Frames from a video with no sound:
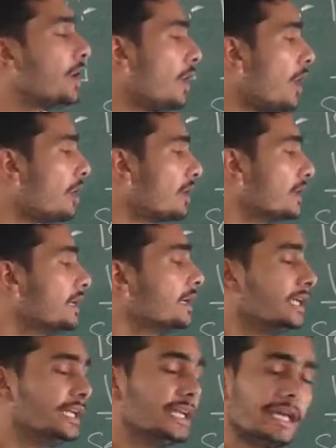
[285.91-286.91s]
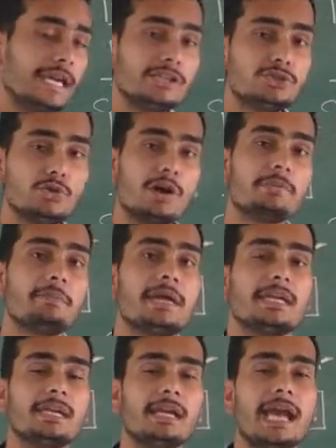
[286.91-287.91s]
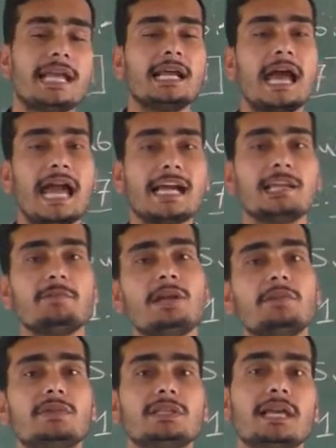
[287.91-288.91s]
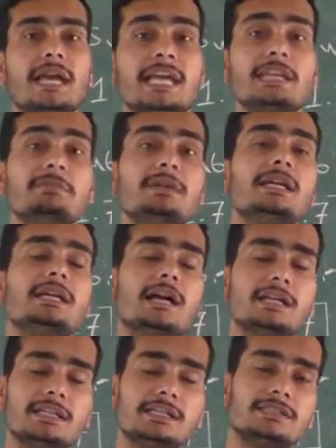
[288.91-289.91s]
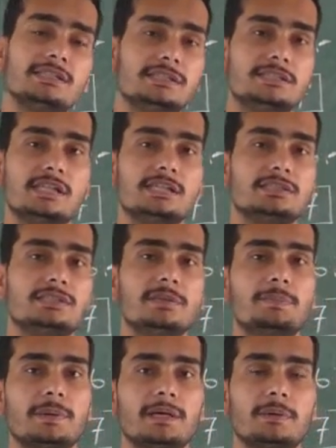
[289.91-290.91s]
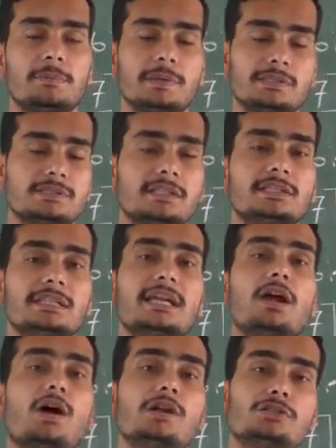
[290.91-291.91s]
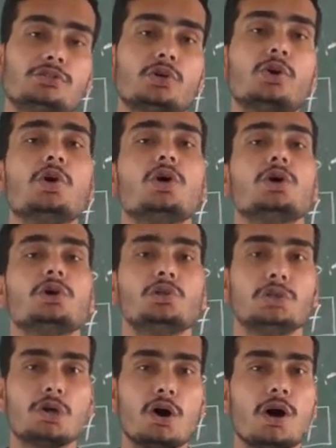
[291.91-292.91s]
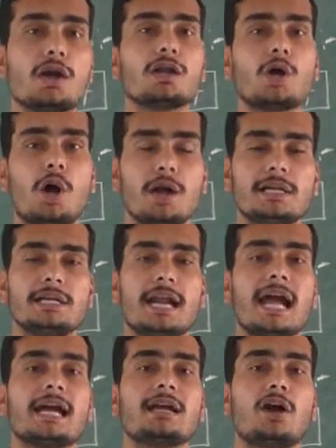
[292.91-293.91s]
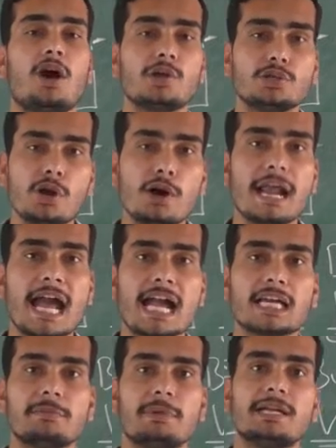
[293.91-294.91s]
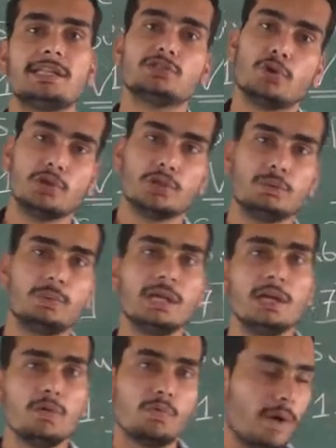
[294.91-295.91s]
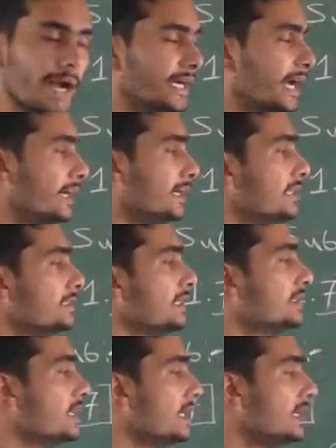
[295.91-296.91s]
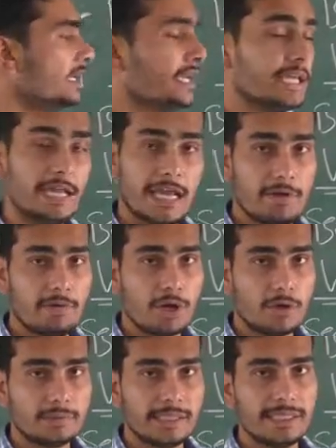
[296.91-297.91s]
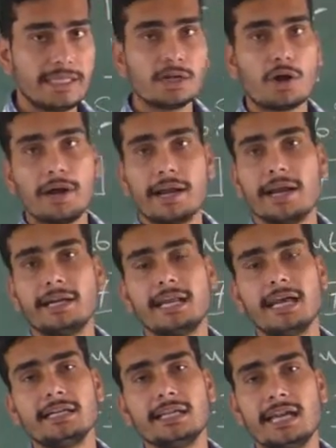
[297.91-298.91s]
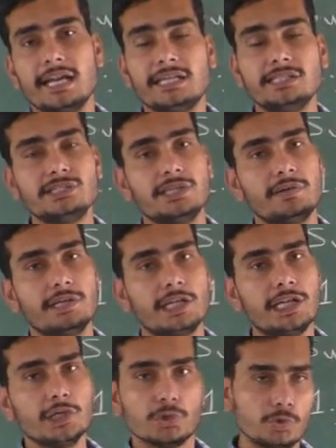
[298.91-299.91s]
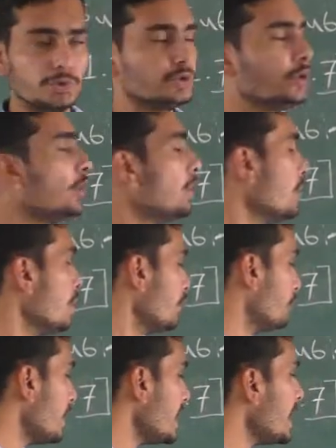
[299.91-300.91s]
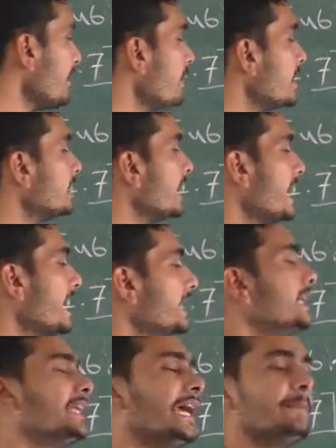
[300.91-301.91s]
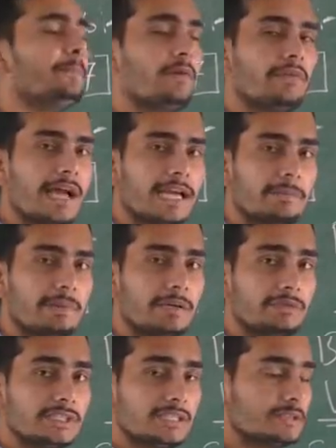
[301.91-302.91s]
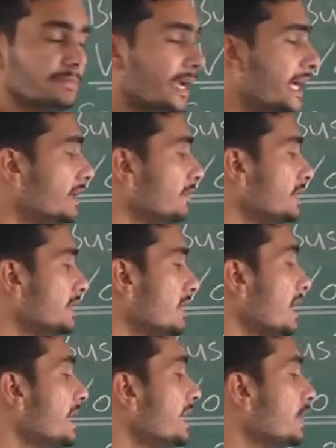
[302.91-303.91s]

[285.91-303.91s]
Or in a case you are making an agreement with an enemy country citizenship person, then also your contract or your agreement is going to be wide under section 11 of the Indian Contract Act 1872. So whenever any type of agreement which is made with a